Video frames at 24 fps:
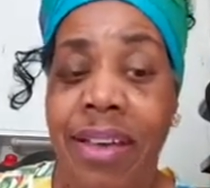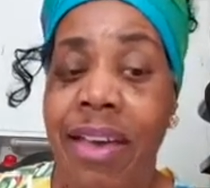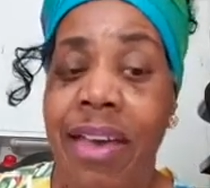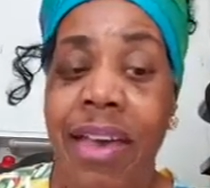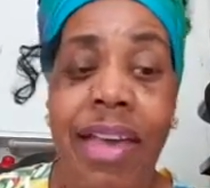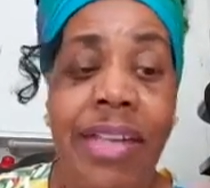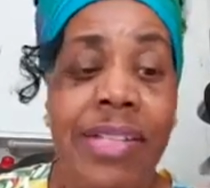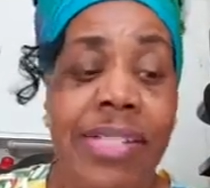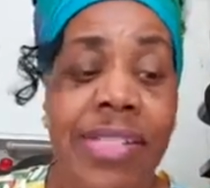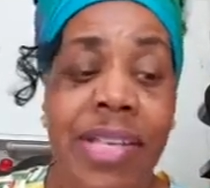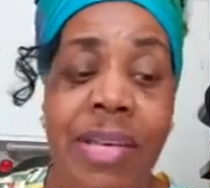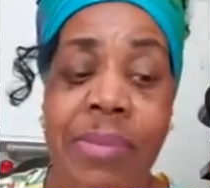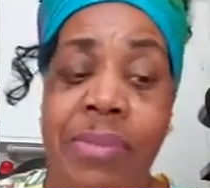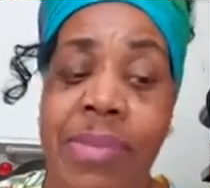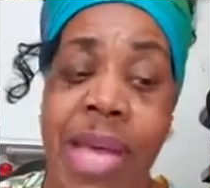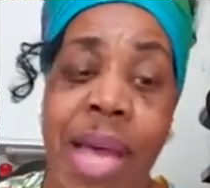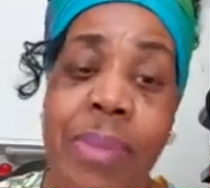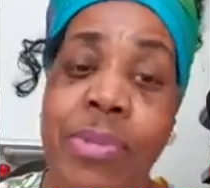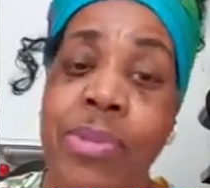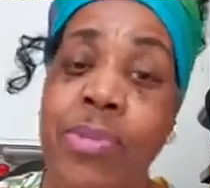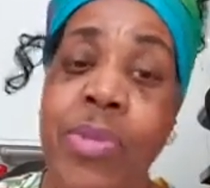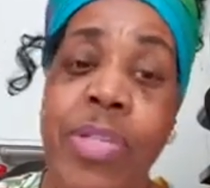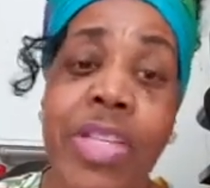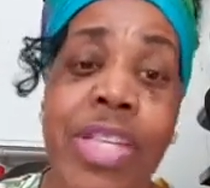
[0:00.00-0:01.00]
And
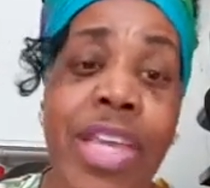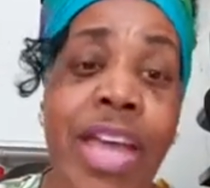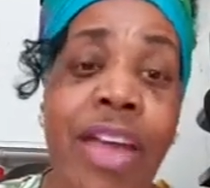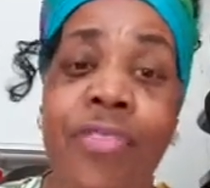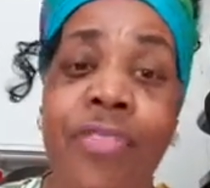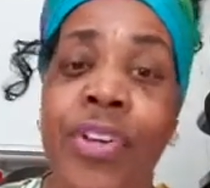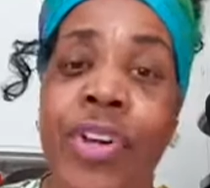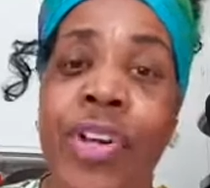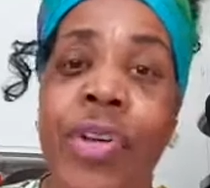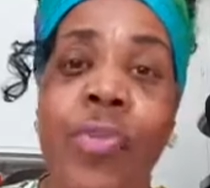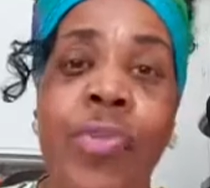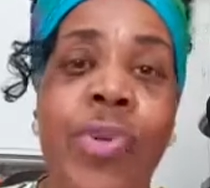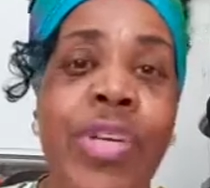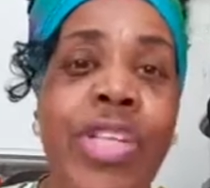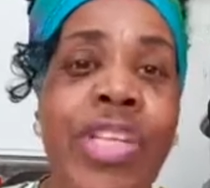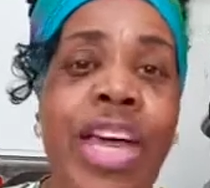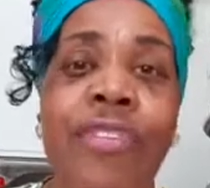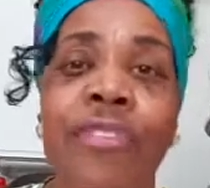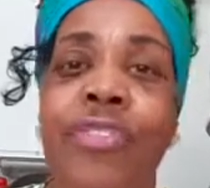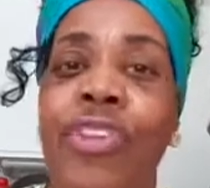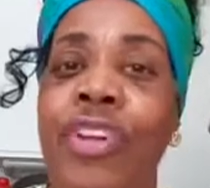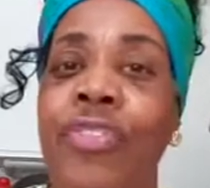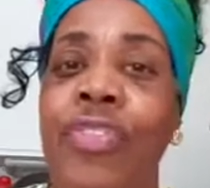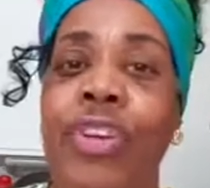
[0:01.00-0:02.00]
sometimes we
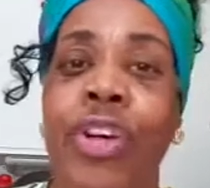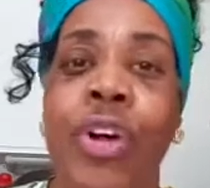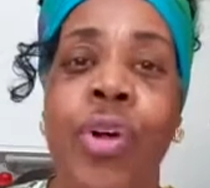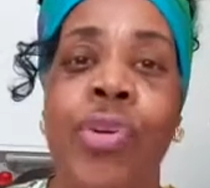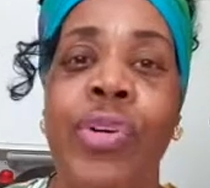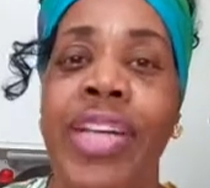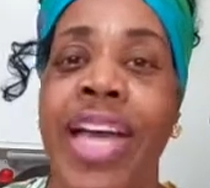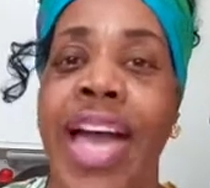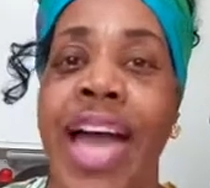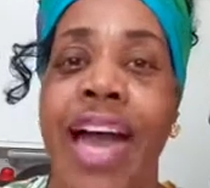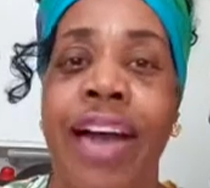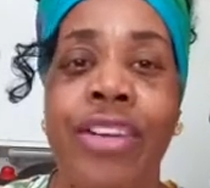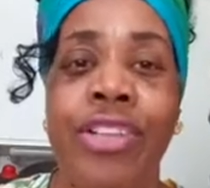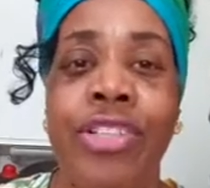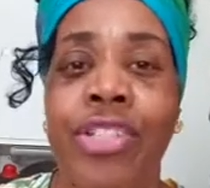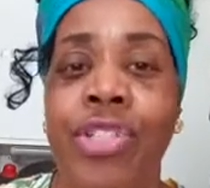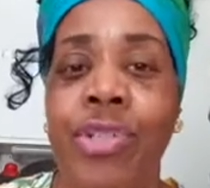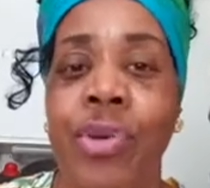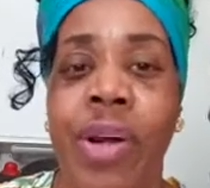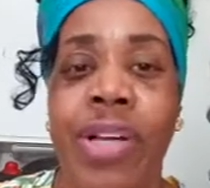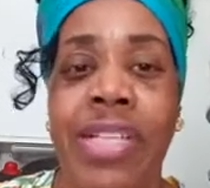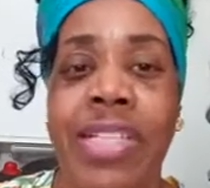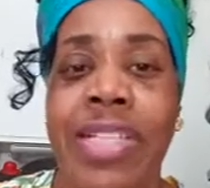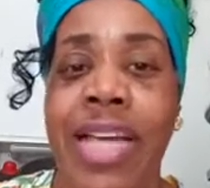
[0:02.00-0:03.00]
never even go down
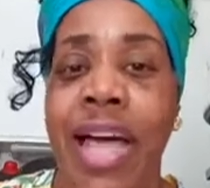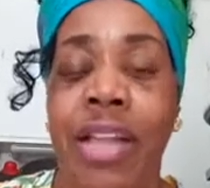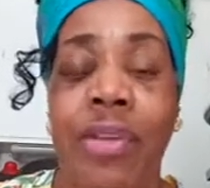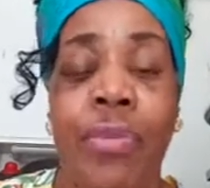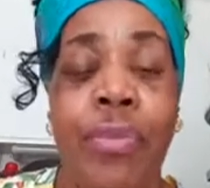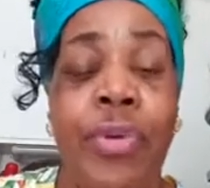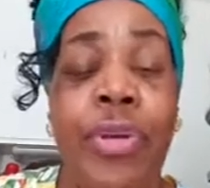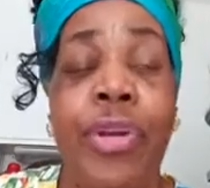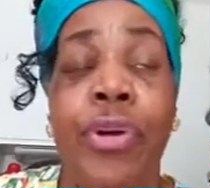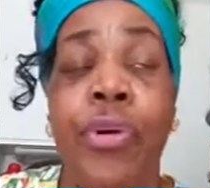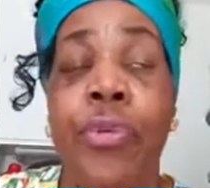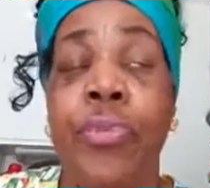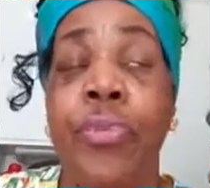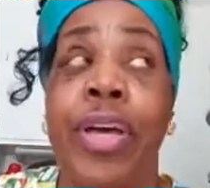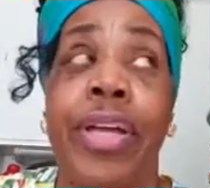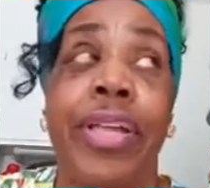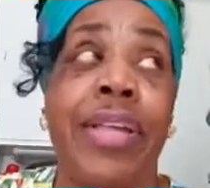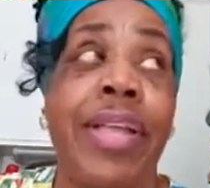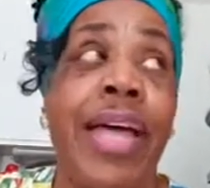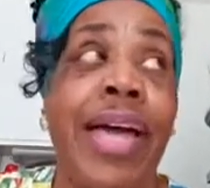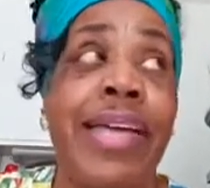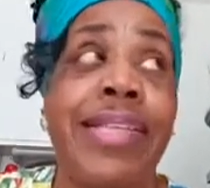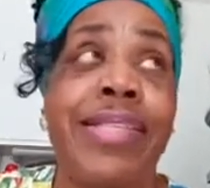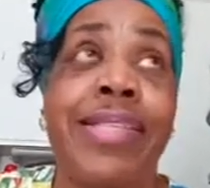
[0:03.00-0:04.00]
into our talent. We don't
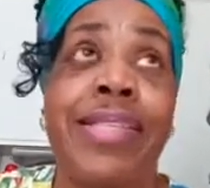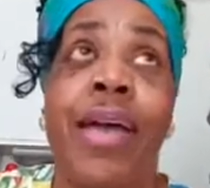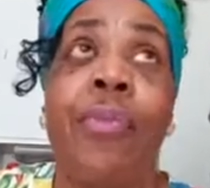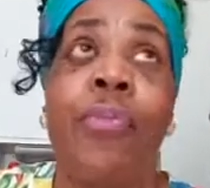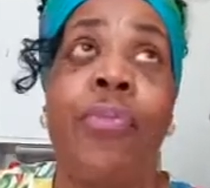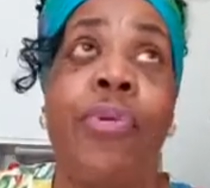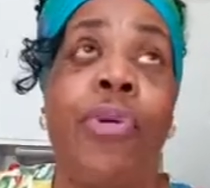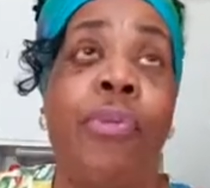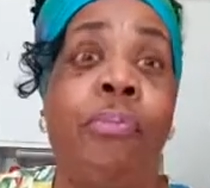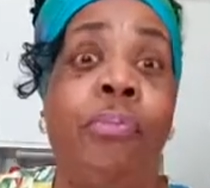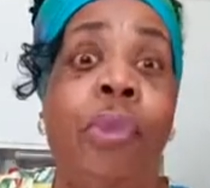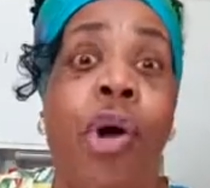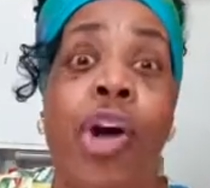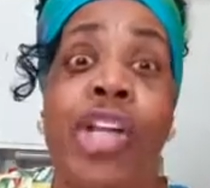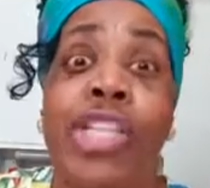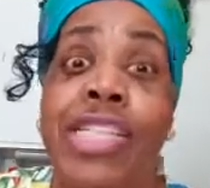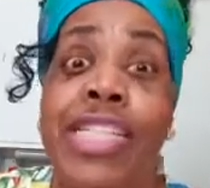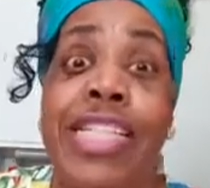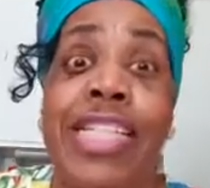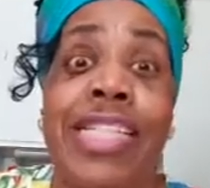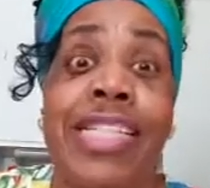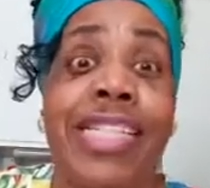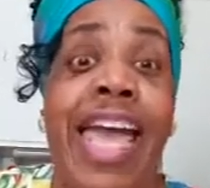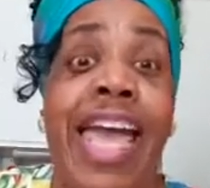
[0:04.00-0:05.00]
realize that we're
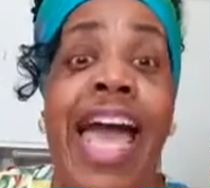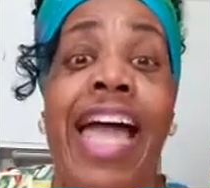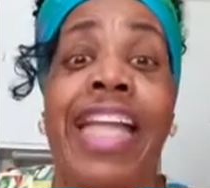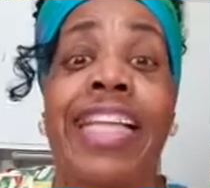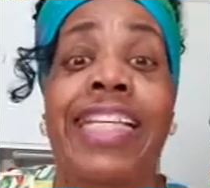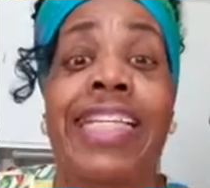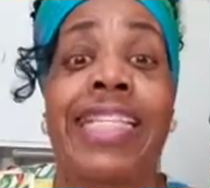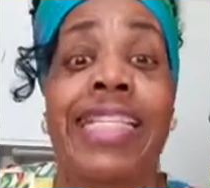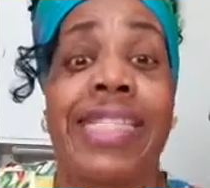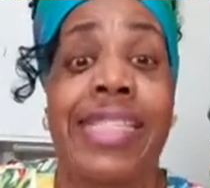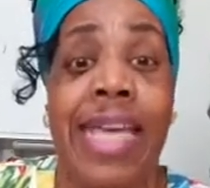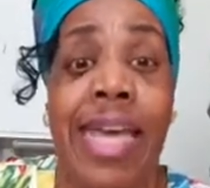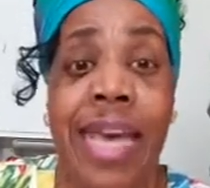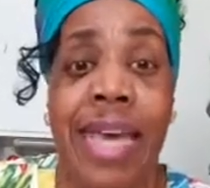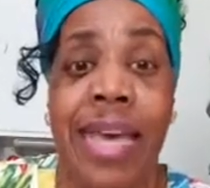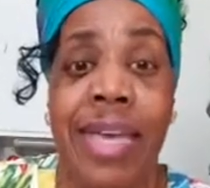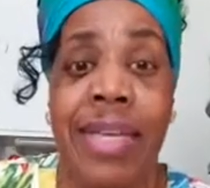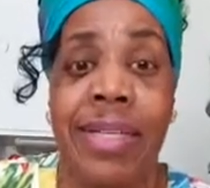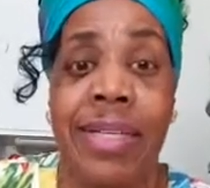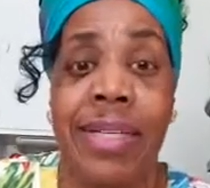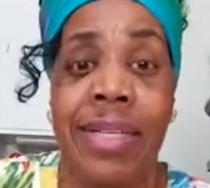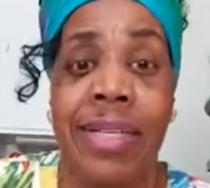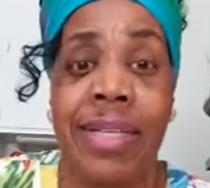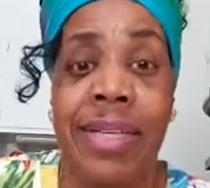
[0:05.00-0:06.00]
multi-talented.